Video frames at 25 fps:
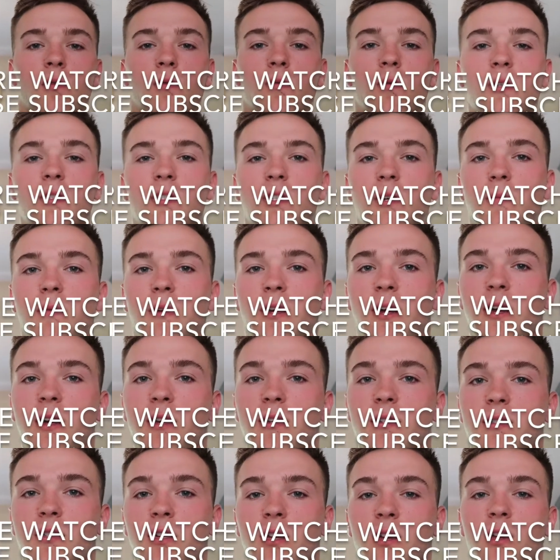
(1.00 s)
What's up,
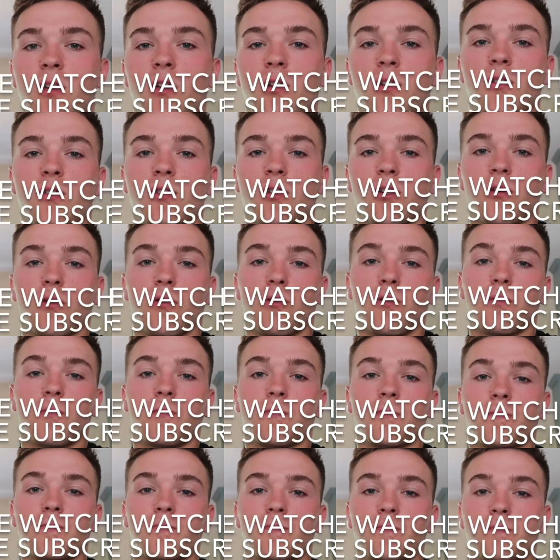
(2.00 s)
guys?
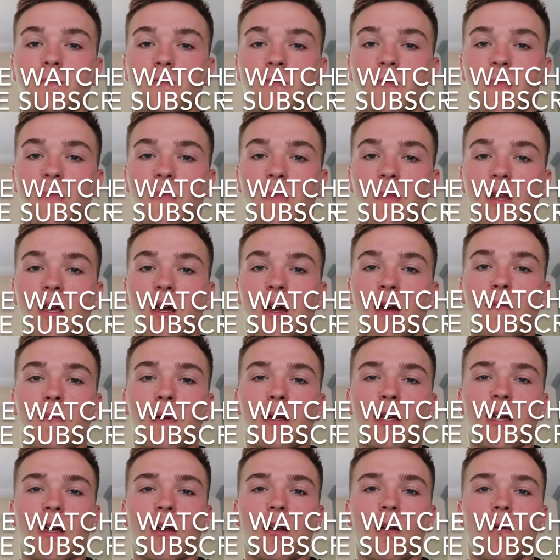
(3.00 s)
So I've
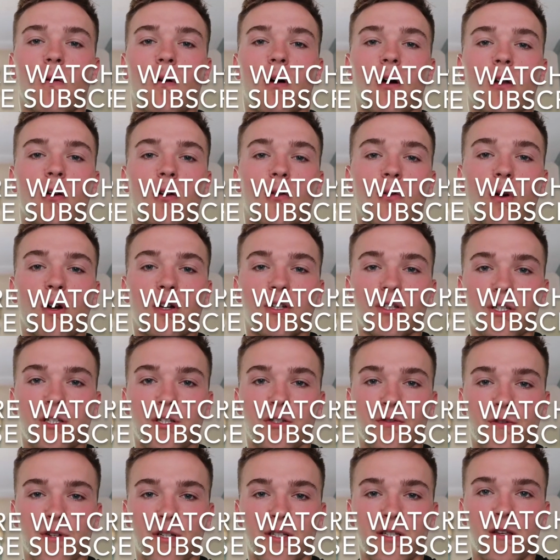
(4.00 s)
been getting a lot of
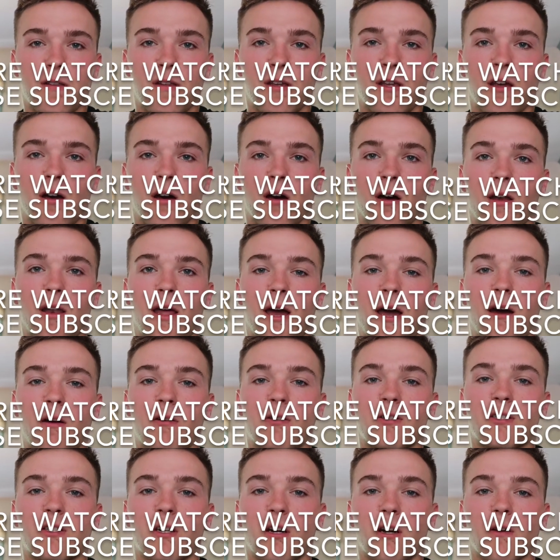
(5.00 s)
questions recently on how
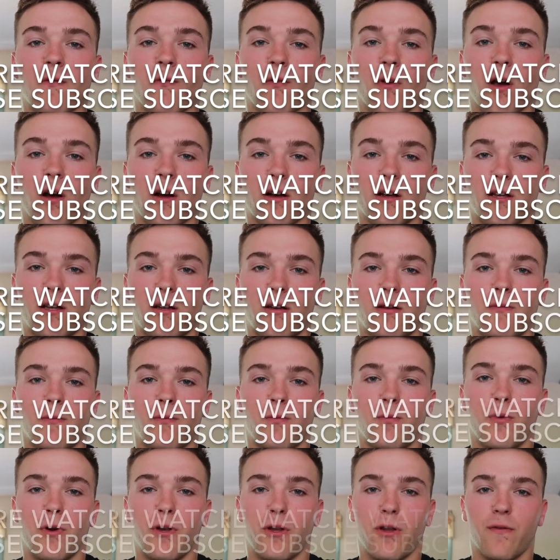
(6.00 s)
to start vlogging
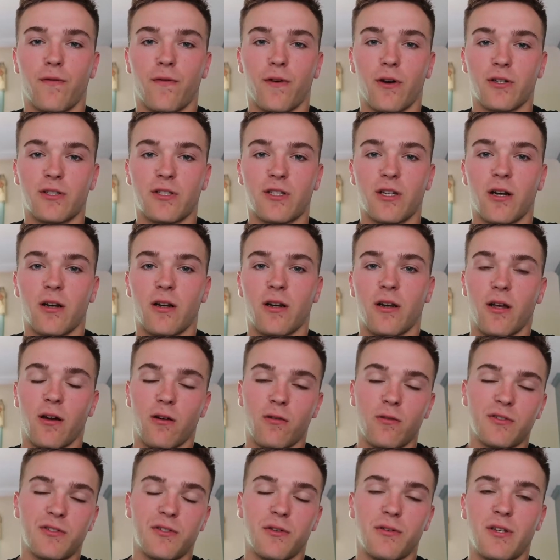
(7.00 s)
when you're first starting
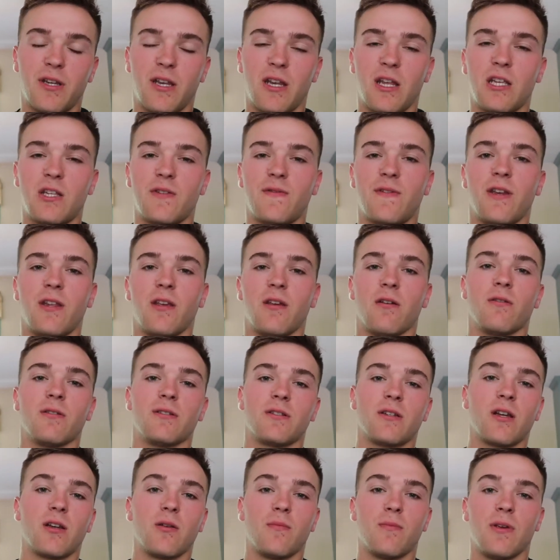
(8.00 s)
out. So today's video
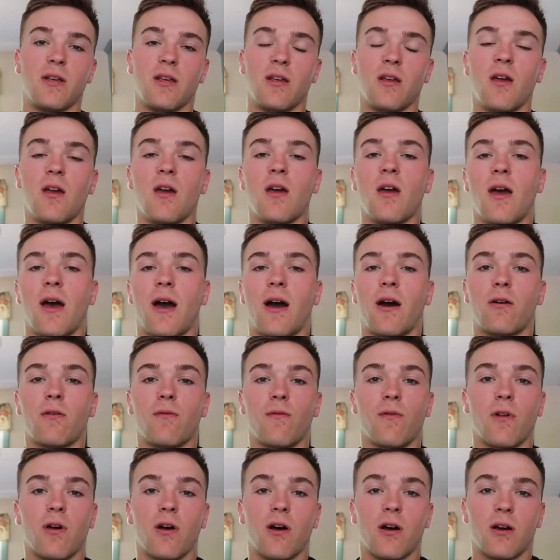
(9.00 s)
is going to be how to
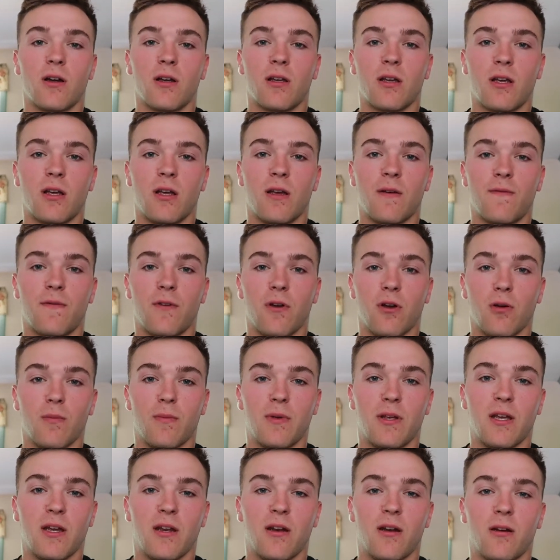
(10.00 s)
vlog if you're a
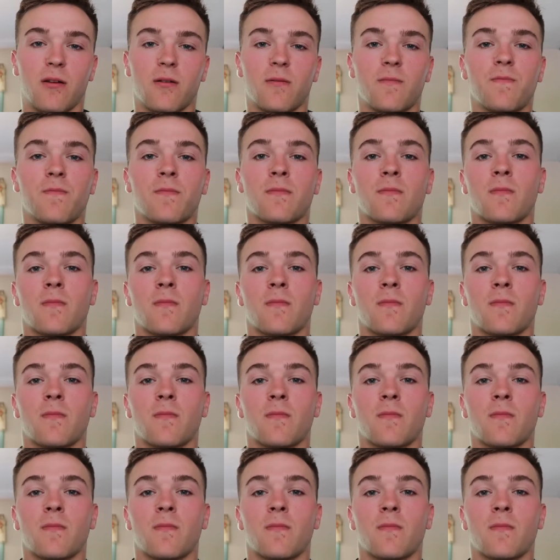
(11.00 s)
beginner.